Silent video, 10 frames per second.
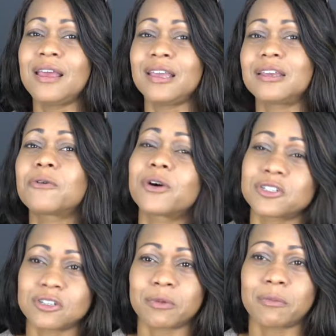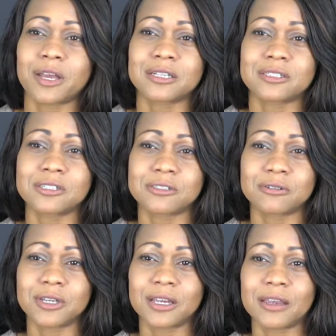He questioned my past
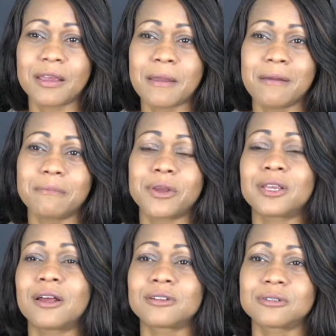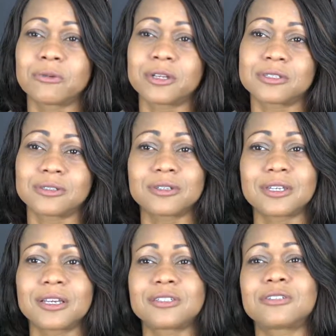history, but he also wanted to
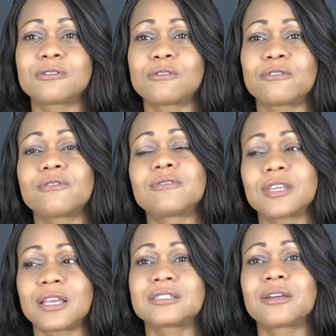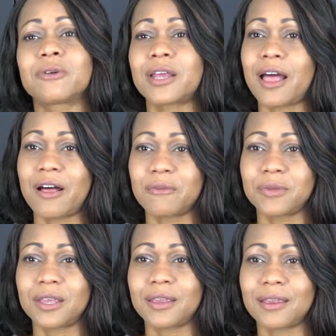look into things that would help
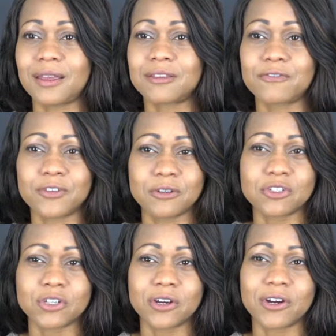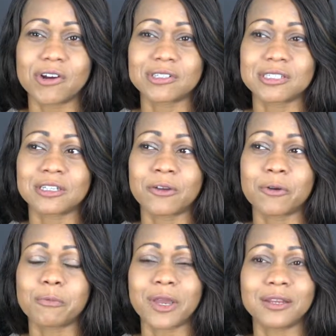me in the future.
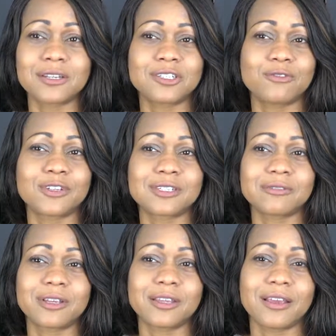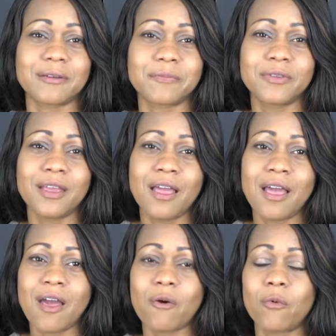So my initial visit with him
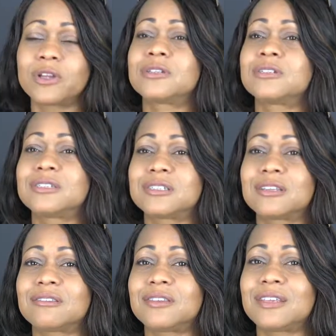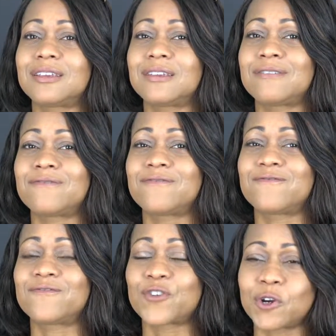was the
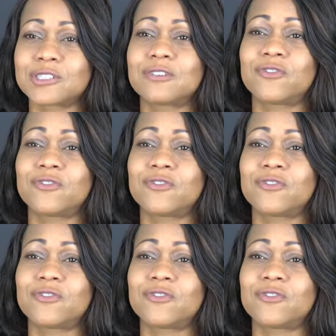first